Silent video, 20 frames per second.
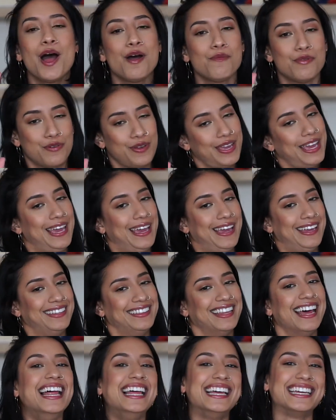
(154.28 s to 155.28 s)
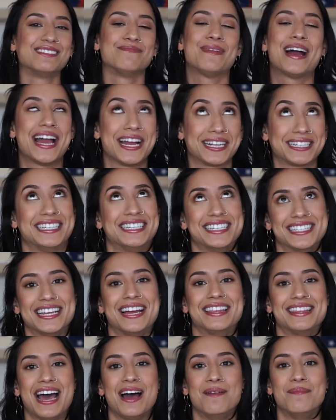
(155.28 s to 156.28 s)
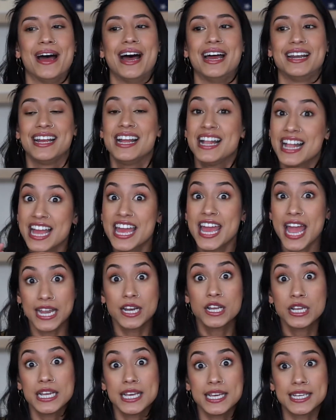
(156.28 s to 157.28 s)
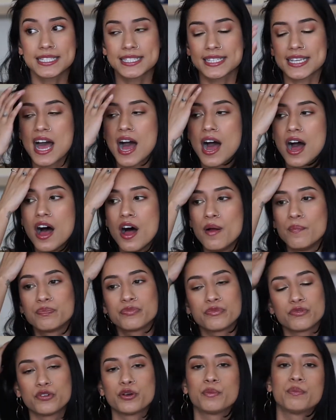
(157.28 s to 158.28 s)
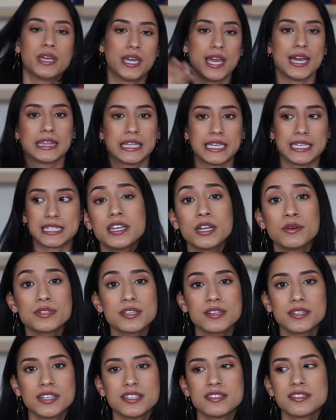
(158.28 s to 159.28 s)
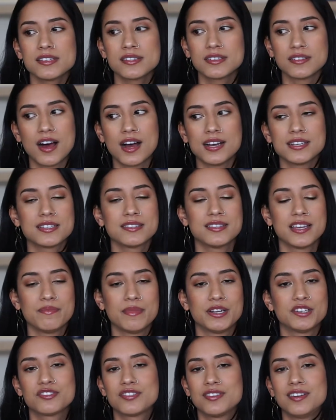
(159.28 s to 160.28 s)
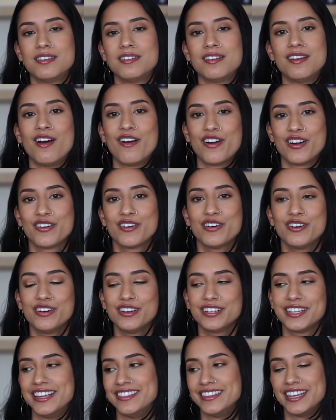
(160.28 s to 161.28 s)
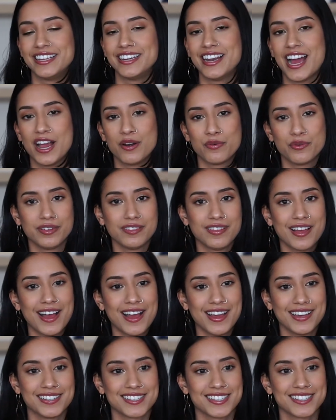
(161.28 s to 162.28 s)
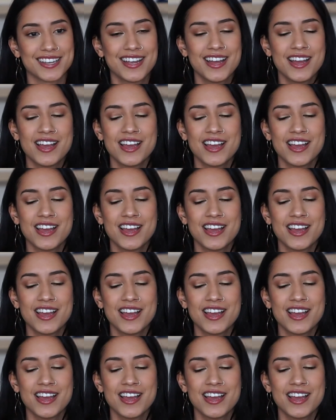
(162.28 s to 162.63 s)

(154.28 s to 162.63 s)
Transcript: I'm okay. Like, my acne is not that bad. And it is, for me at least. And I was on Into the Gloss and they mentioned it in an article, and then I realized